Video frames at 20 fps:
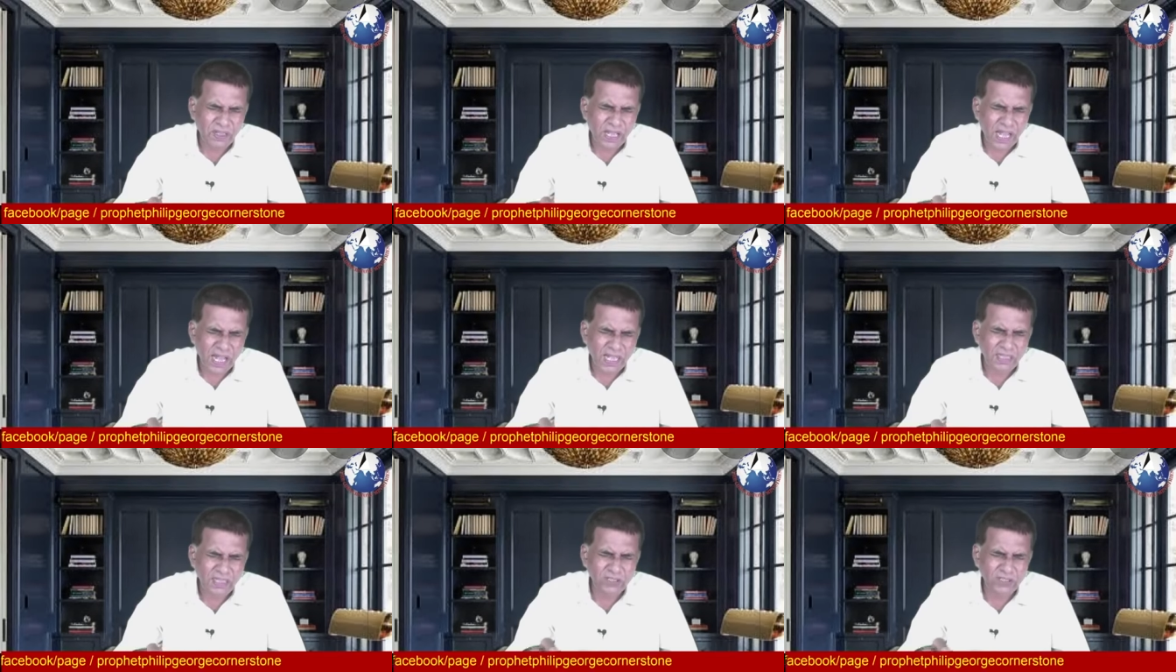
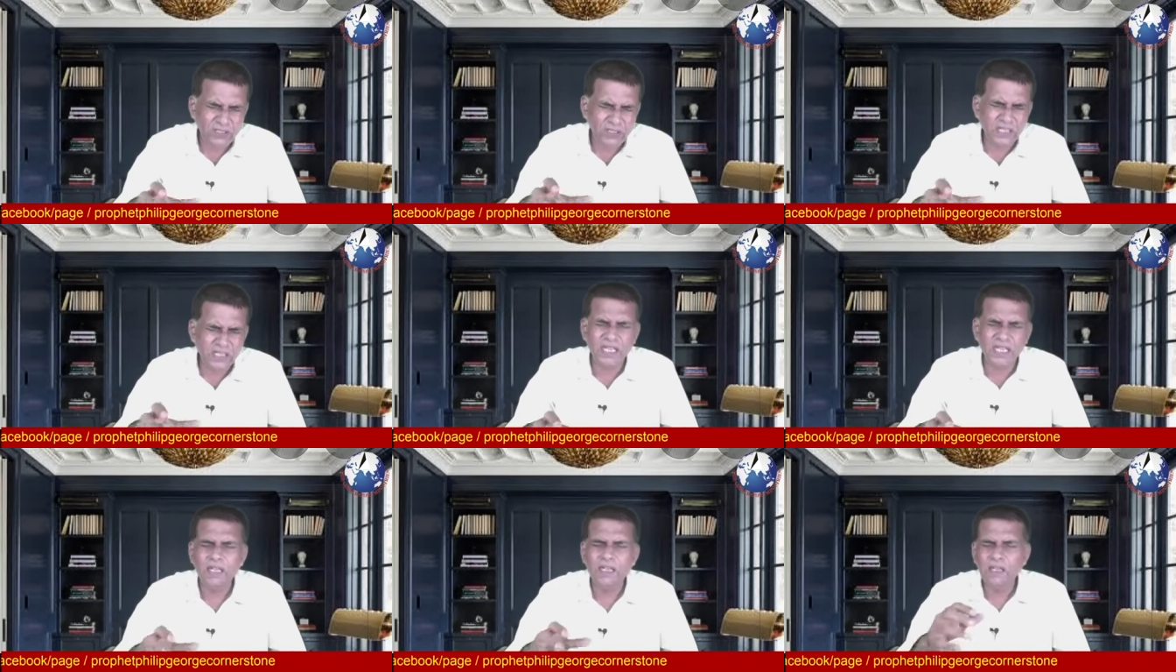I
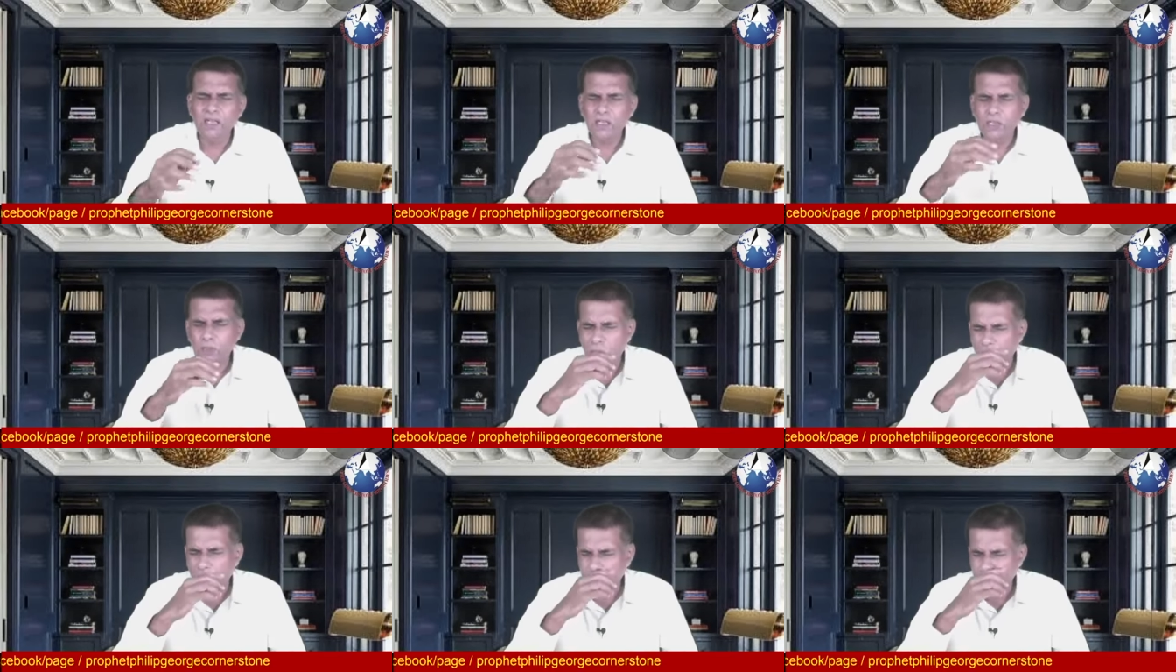see,
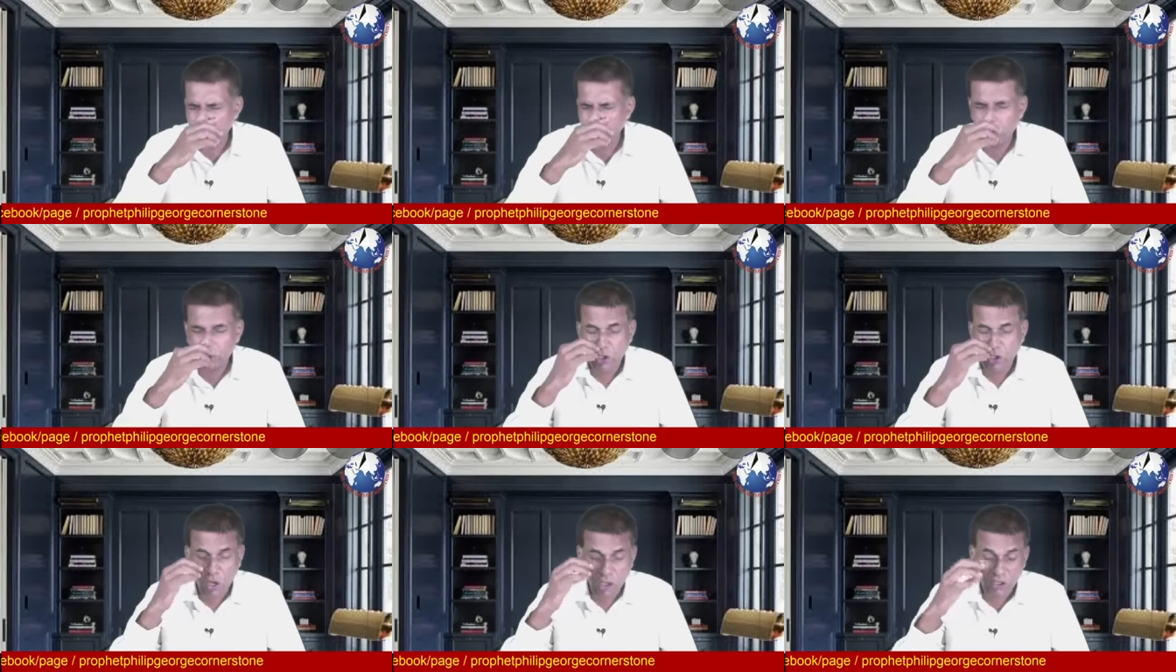you are
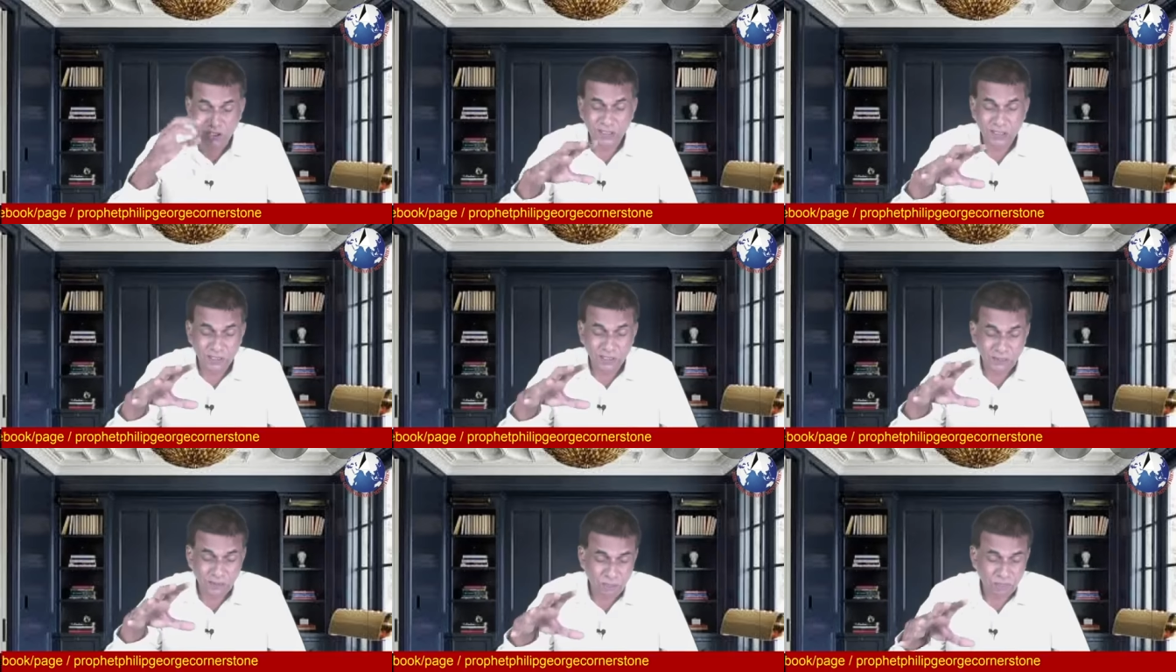soaked,
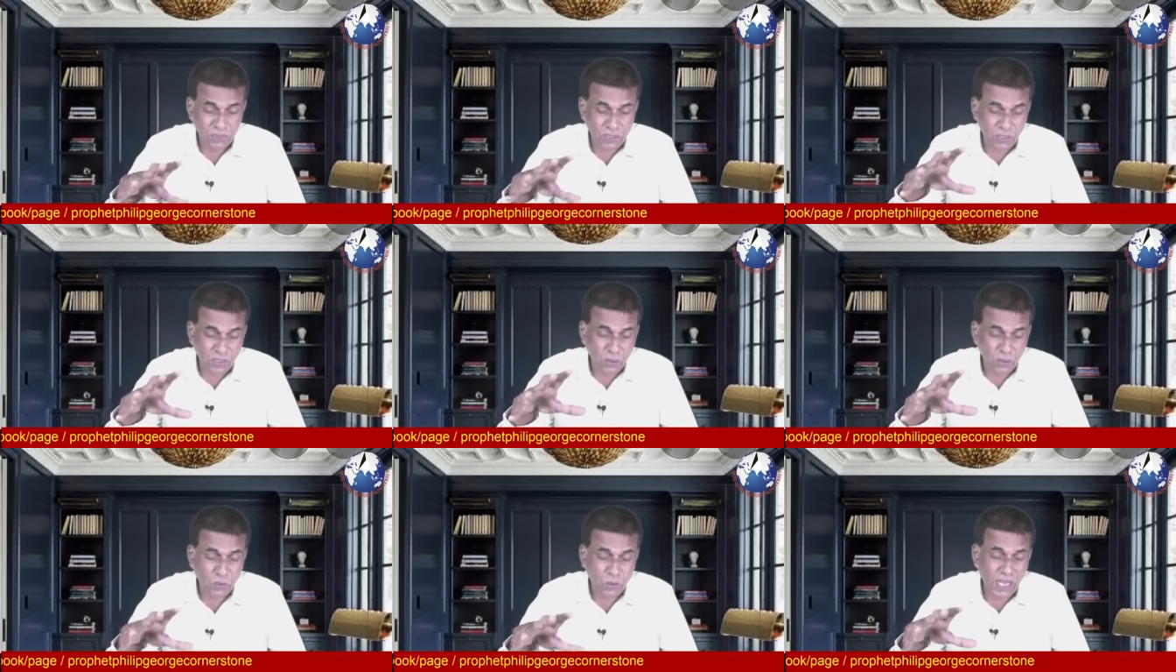
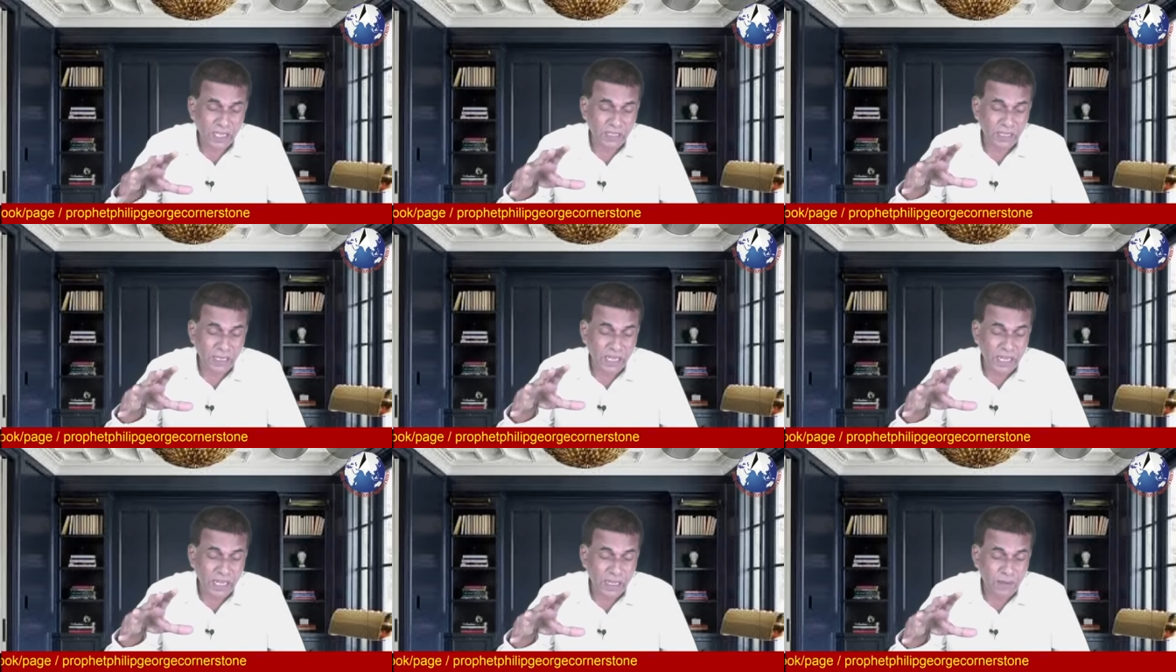mm, you
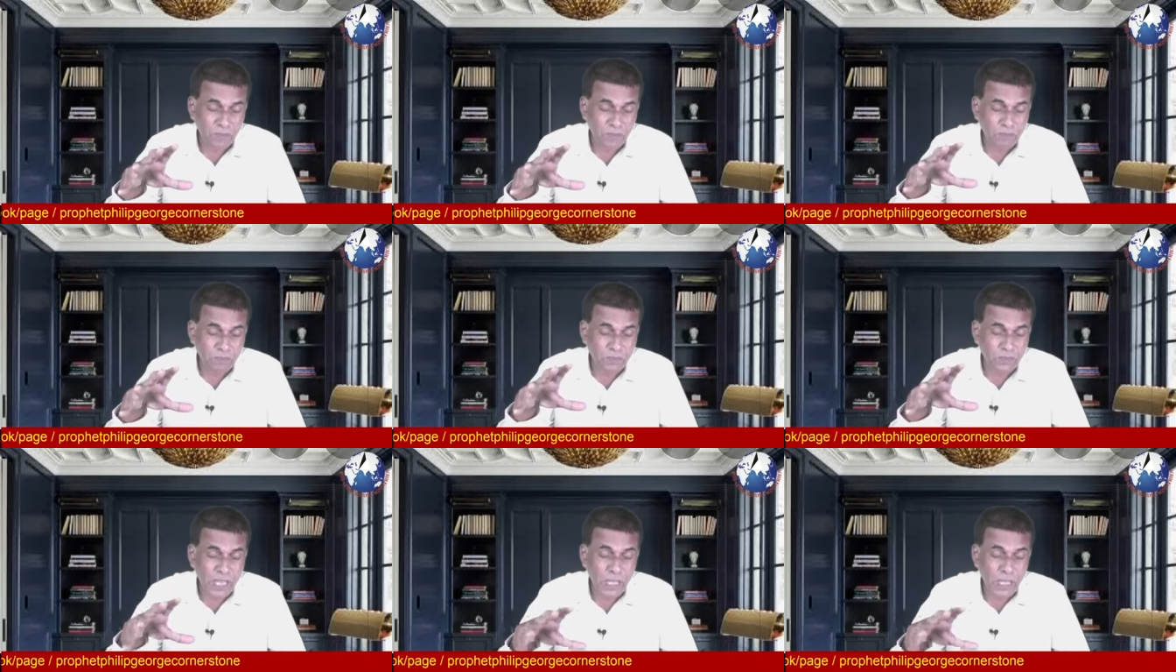are um,